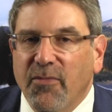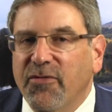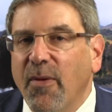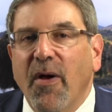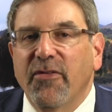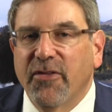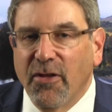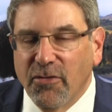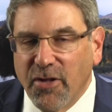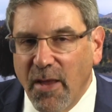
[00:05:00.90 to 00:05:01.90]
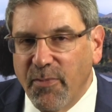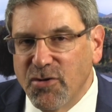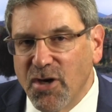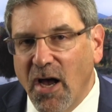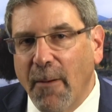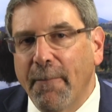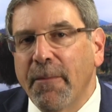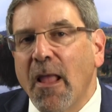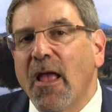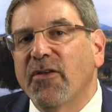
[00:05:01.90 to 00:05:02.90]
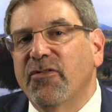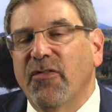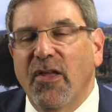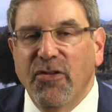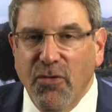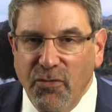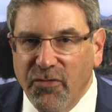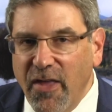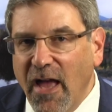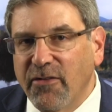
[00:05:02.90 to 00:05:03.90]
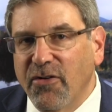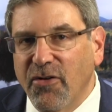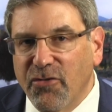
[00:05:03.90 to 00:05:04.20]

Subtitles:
semi-skilled type of job. So they use that to